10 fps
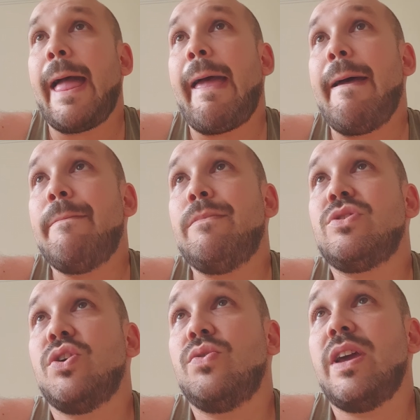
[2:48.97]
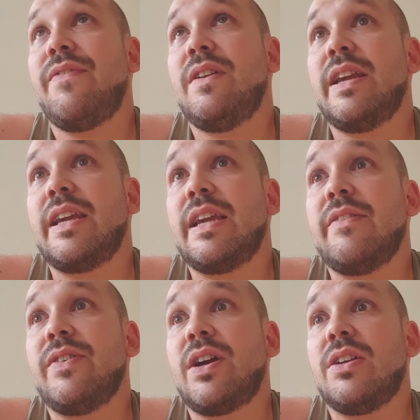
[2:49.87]
it. So definitely
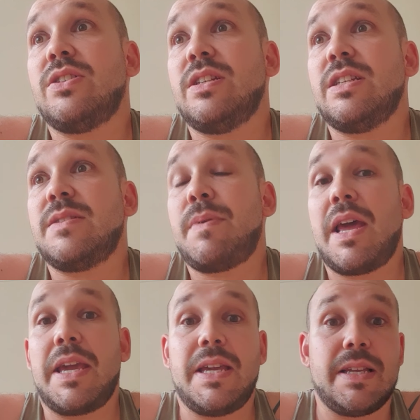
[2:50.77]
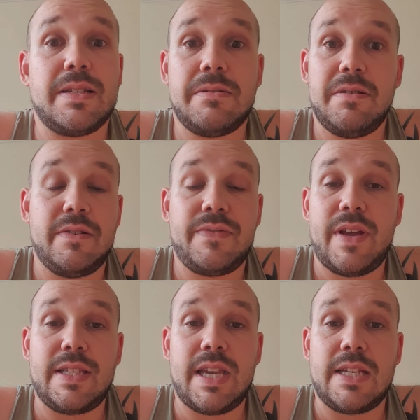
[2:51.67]
in regards to the display, it's
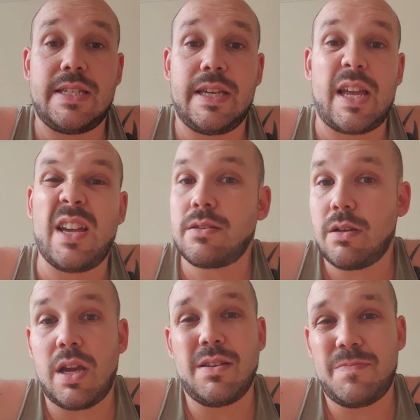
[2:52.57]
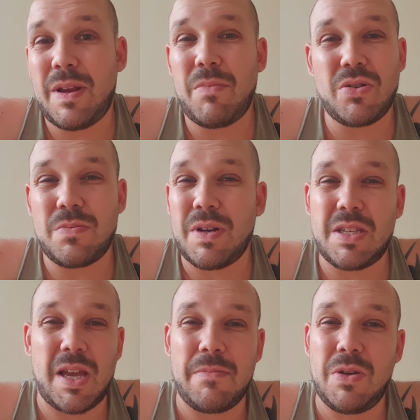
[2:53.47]
fantastic. I spend most of my
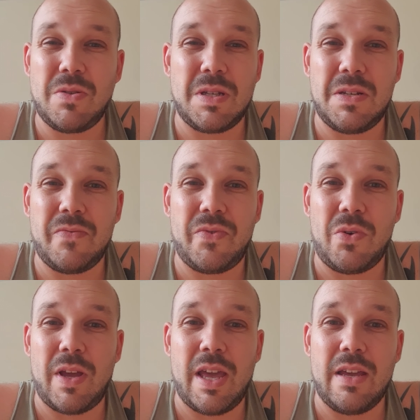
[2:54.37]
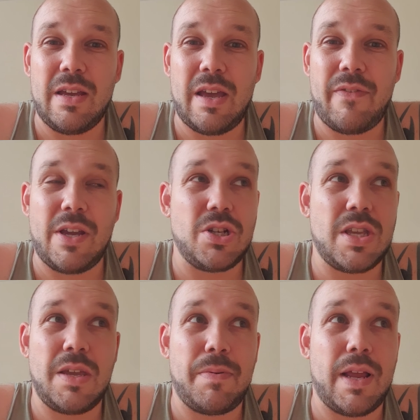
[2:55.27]
time using full
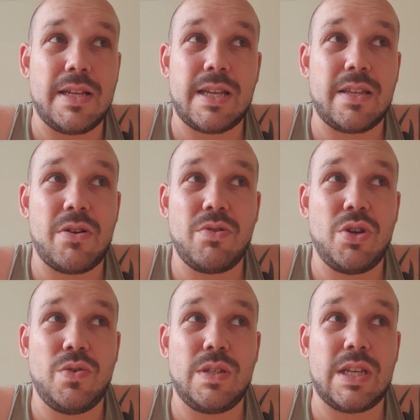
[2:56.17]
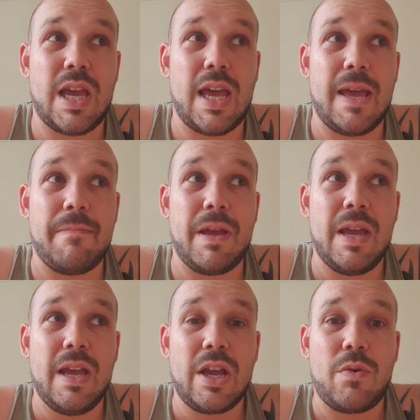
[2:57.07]
FHD Plus. I don't use
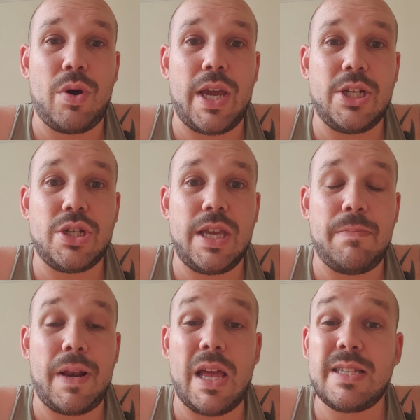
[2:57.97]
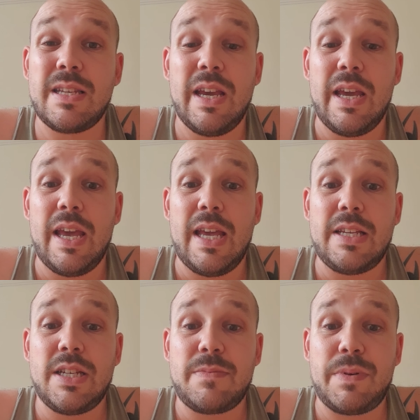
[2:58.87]
Quad HD Plus,
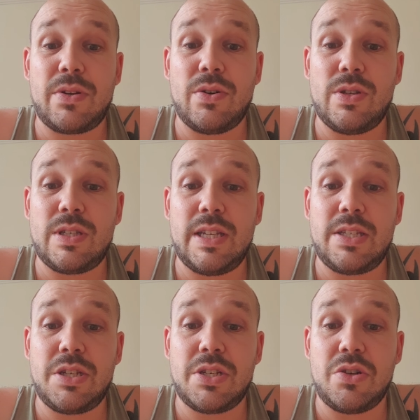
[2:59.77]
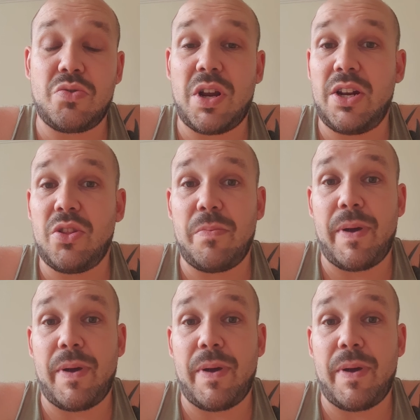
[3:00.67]
just because it's just a drain on the